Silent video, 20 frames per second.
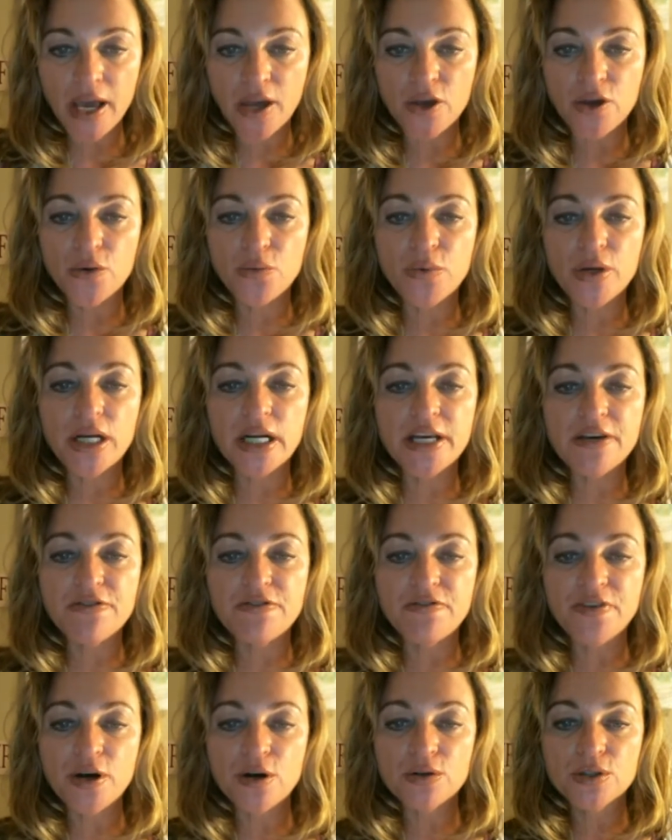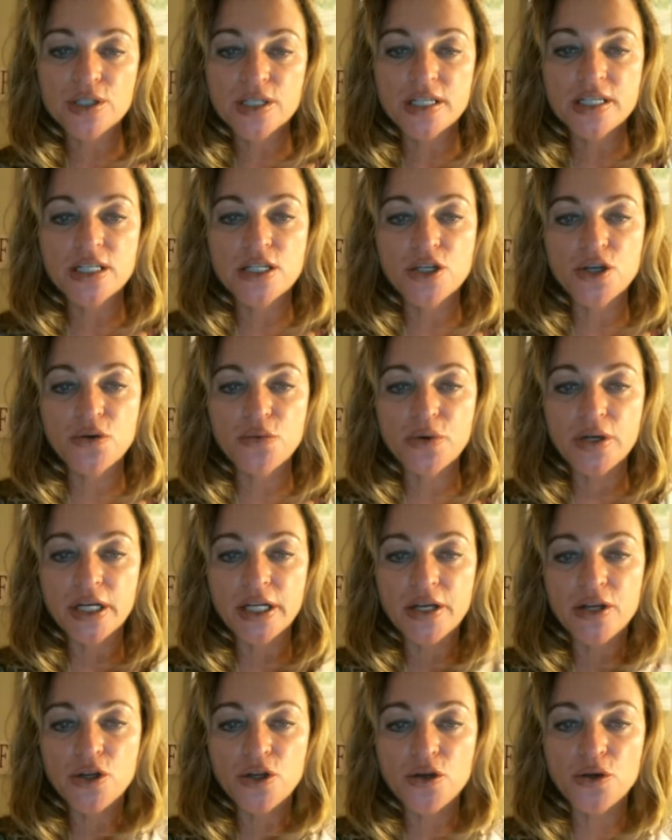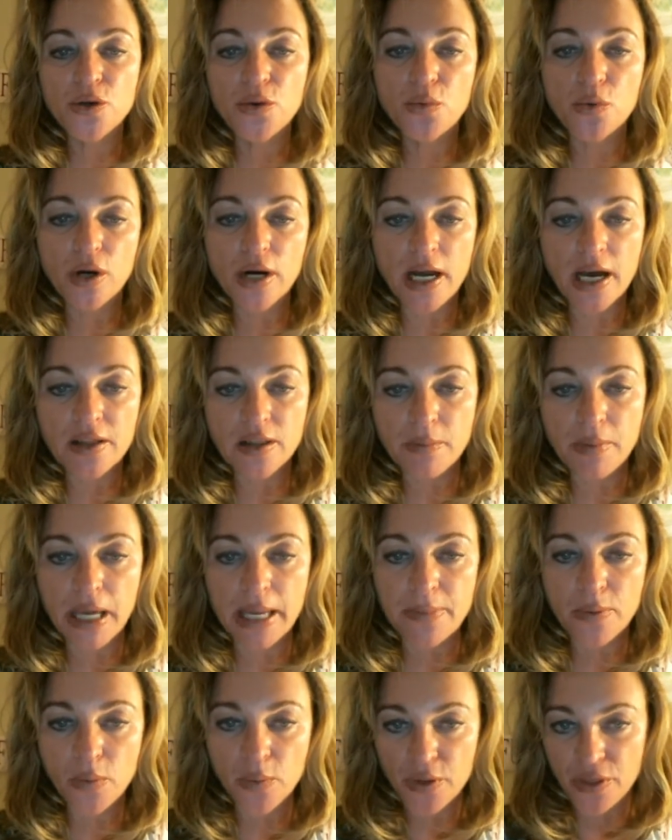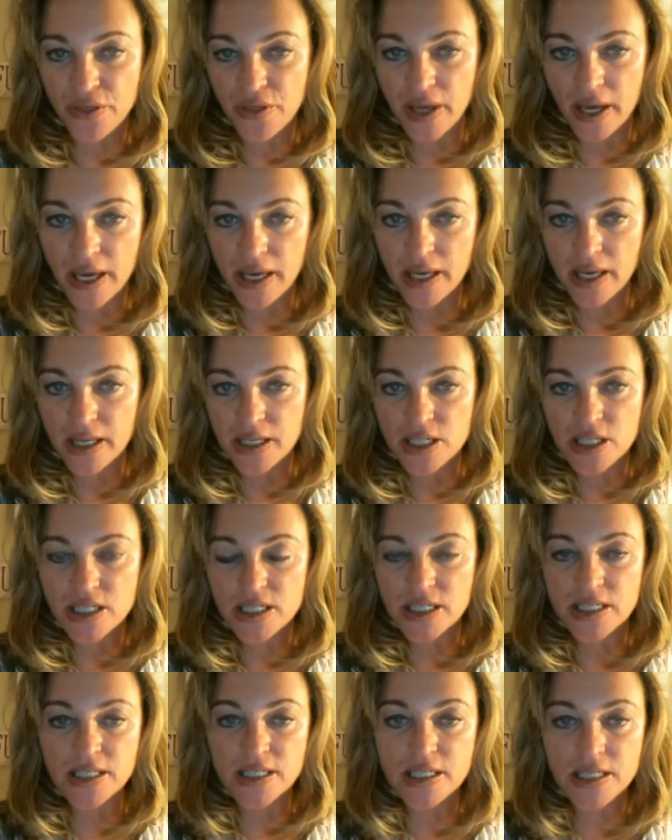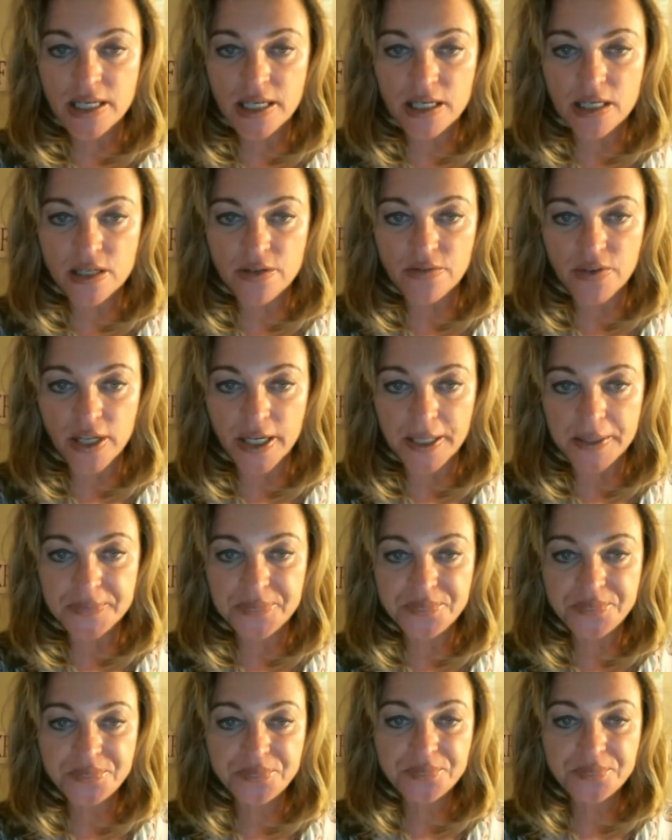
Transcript: You really felt it and you really knew what other people were thinking just instinctively.